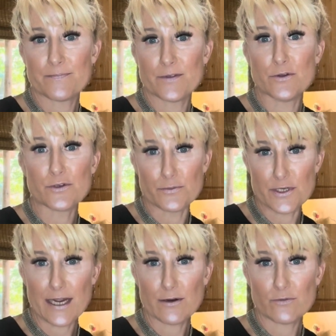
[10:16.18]
YouTube
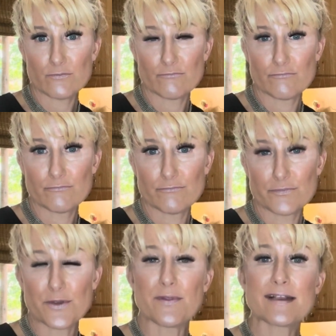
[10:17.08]
channel.
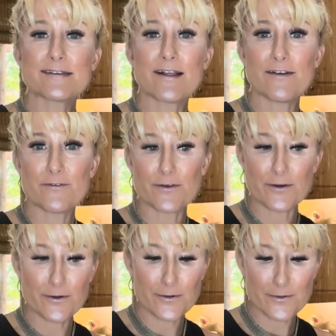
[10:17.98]
So thanks a lot
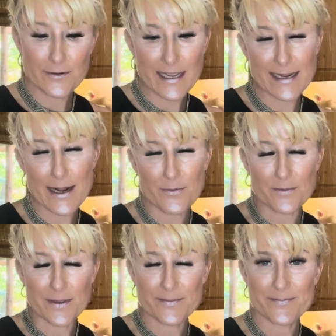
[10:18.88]
for hanging out
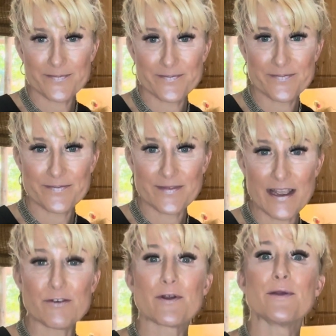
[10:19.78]
with me.
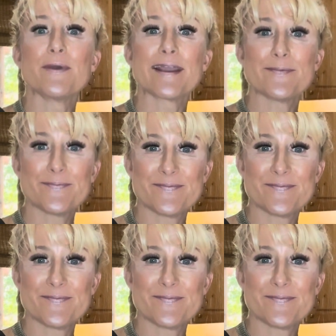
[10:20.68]
Have a great weekend.